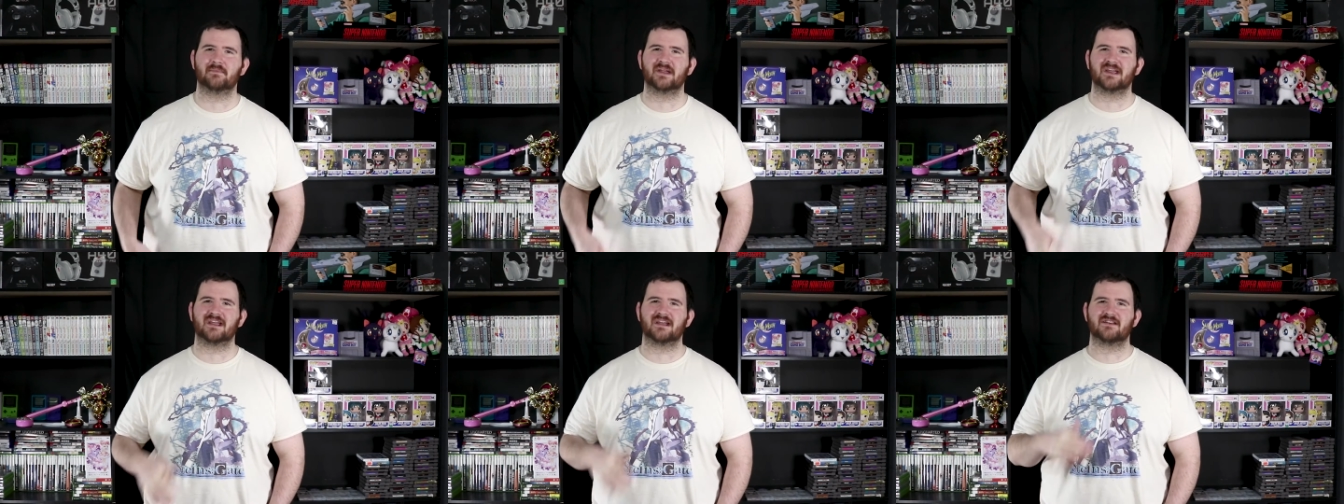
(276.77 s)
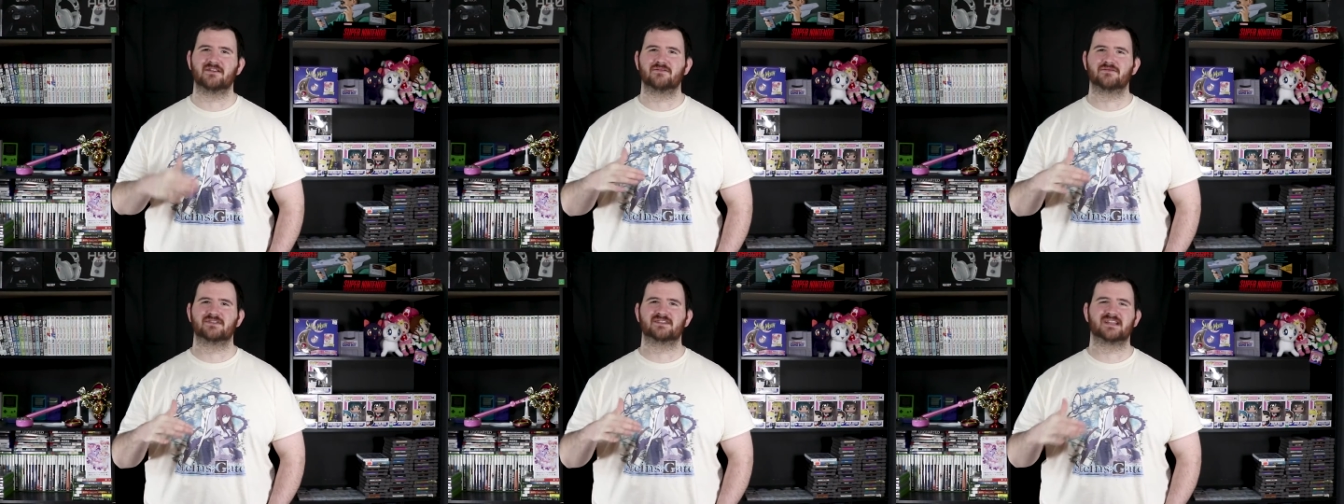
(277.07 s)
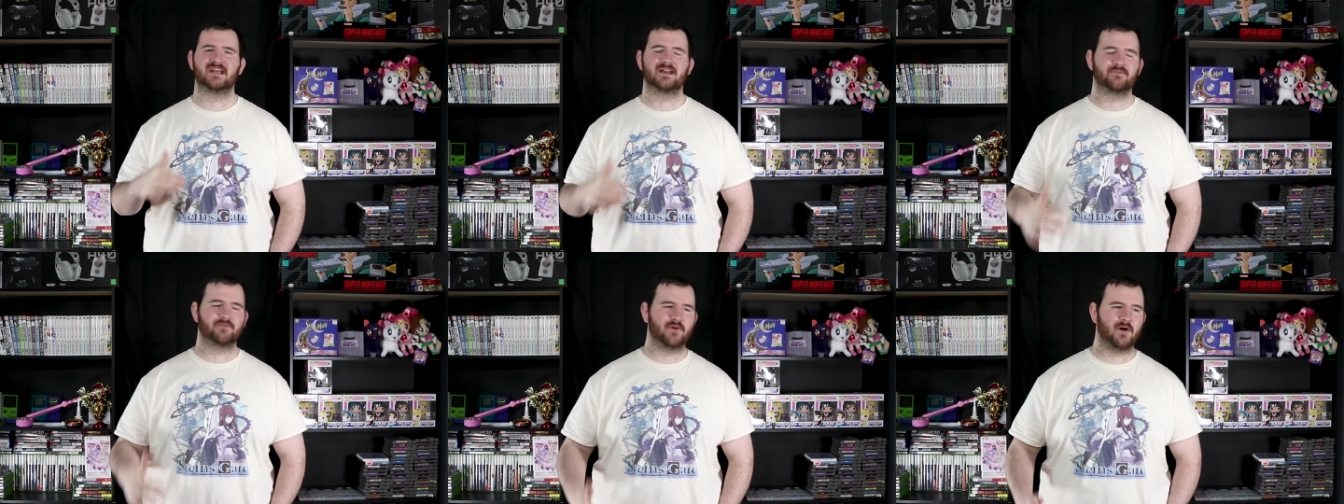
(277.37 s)
make a new
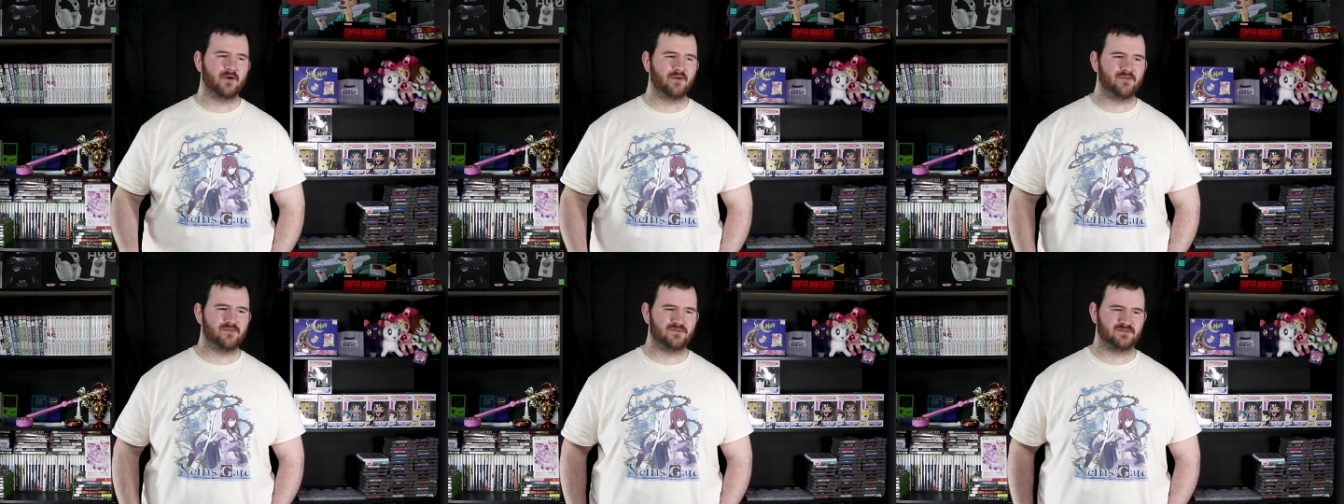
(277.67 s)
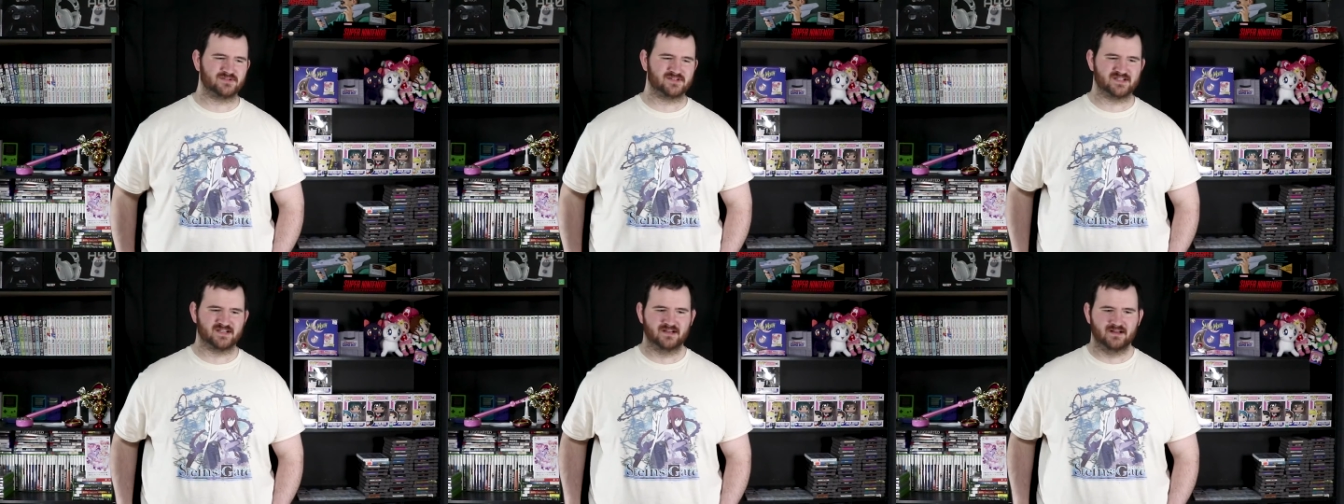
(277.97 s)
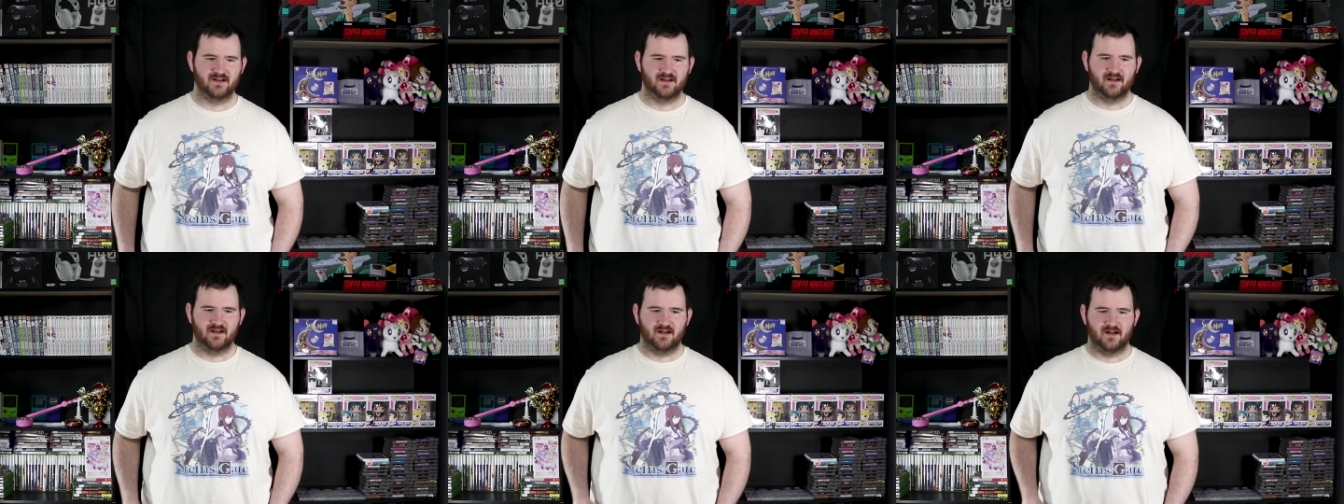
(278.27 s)
set of goals,
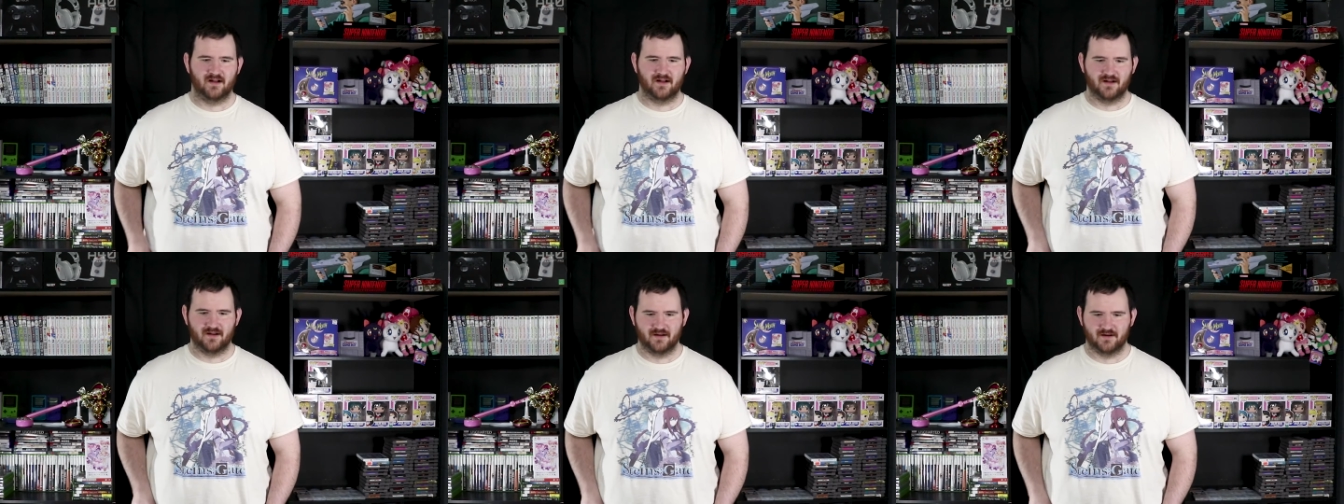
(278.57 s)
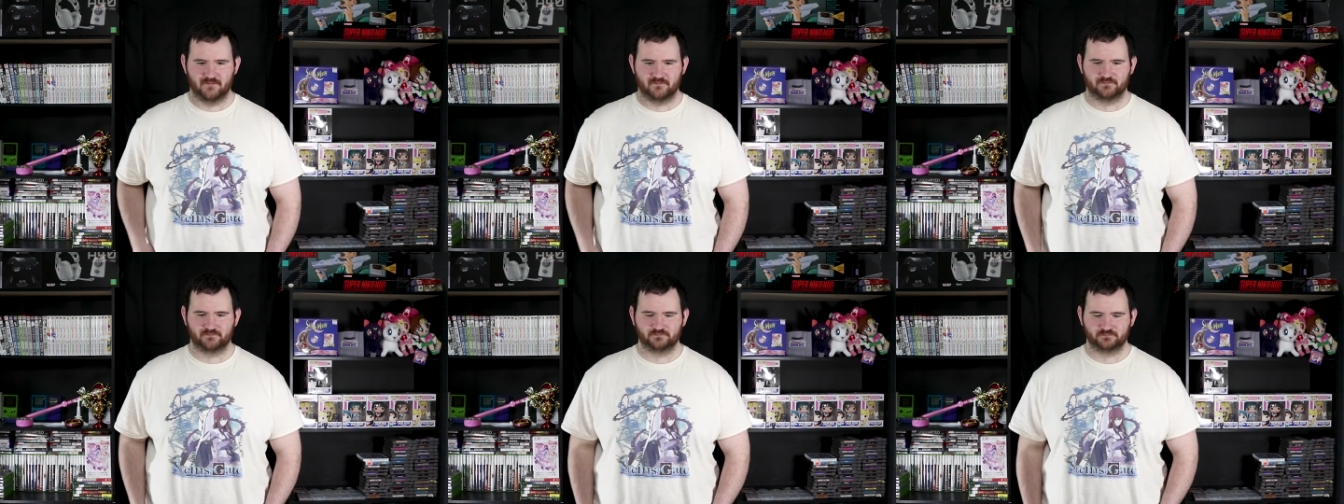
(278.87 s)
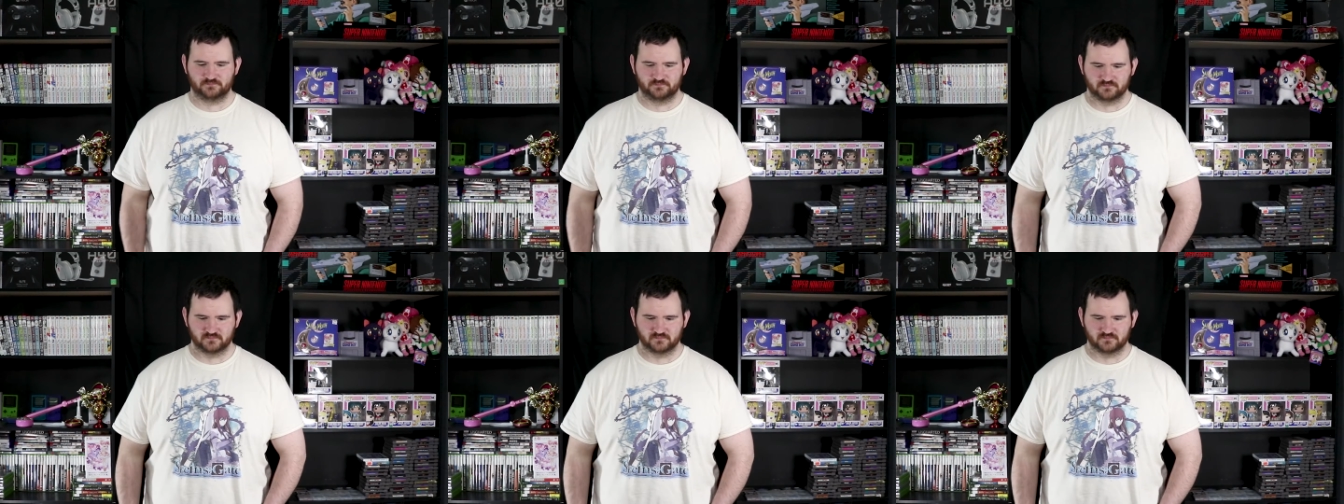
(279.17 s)
um,